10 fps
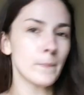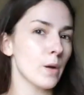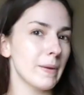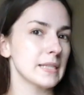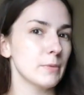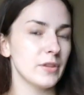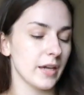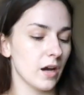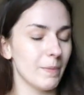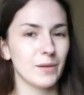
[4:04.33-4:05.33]
not a big
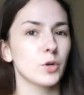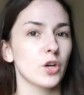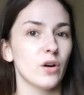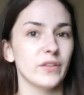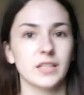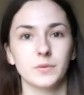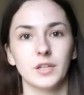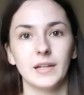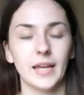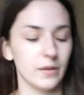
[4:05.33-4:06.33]
smoothie girl, but I didn't want a coffee because it
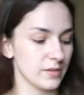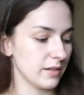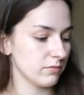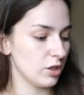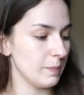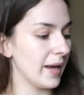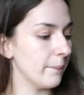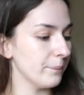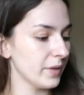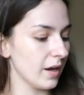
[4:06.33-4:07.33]
was too late. It was like 2
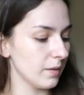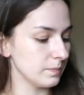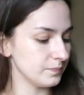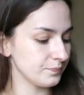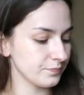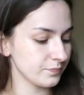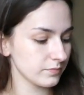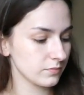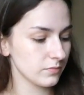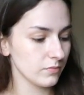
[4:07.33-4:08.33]
p.m. Then
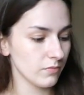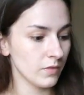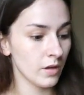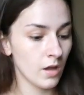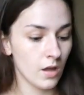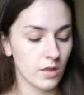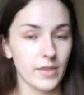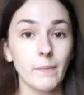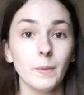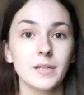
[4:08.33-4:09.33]

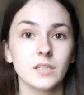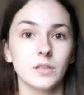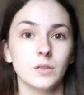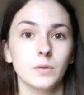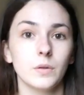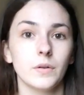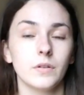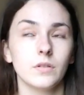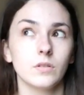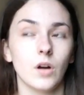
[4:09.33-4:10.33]
we went to
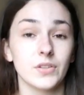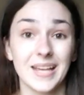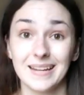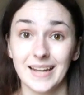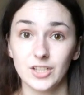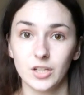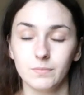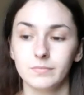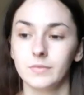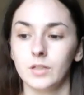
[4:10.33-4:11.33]
our second
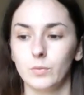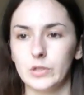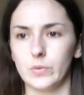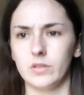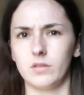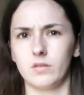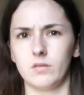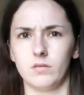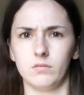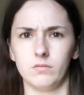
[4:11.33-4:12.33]
lecture, which
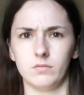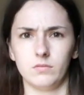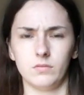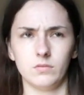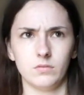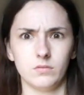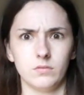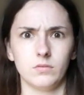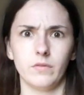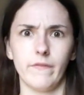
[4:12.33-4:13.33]
was
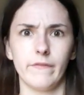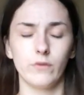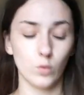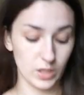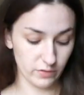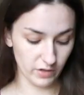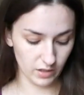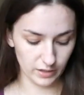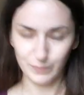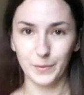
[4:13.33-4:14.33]
4 till
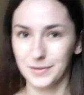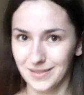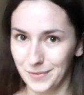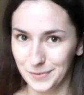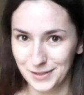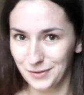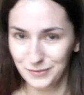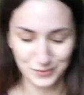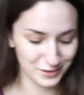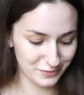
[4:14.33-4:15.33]
5, but it was
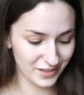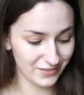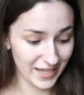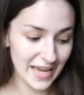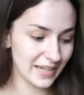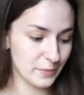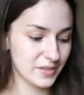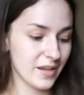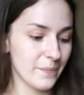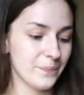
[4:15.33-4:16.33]
not 4 till 5 again. It was